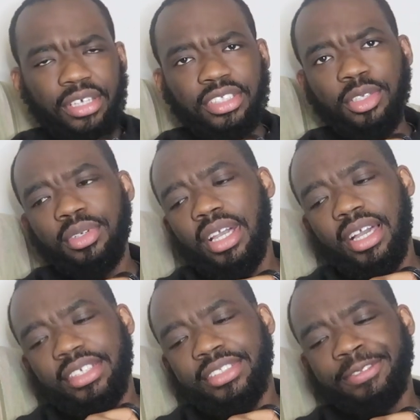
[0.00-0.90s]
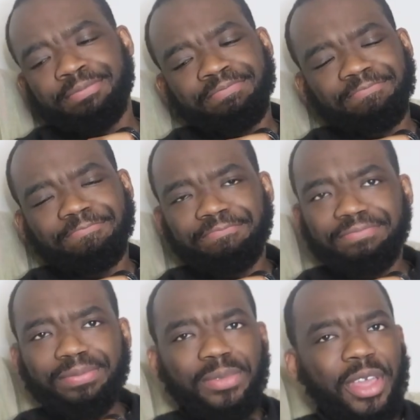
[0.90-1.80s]
see you guys
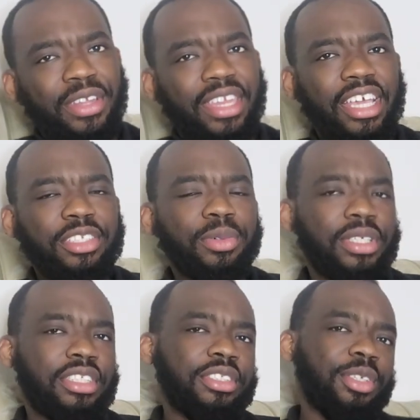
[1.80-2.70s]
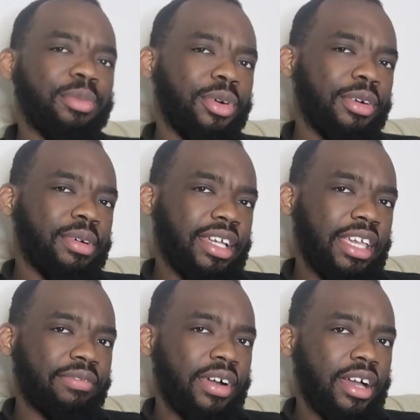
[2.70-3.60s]
on the next one. It's still your boy, My
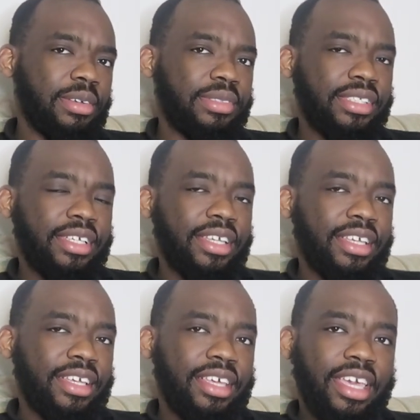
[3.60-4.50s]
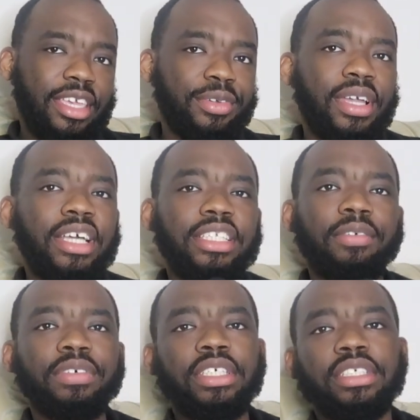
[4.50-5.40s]
K Vibes. And you guys
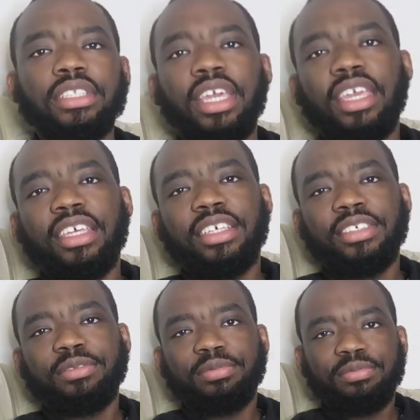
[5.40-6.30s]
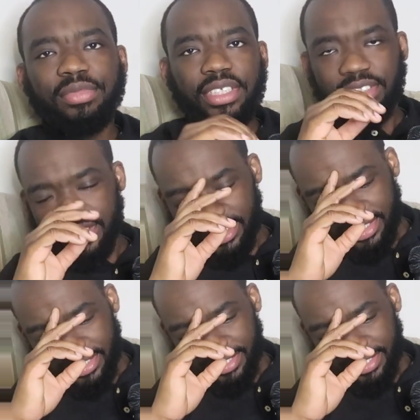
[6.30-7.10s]
have a good day. Peace.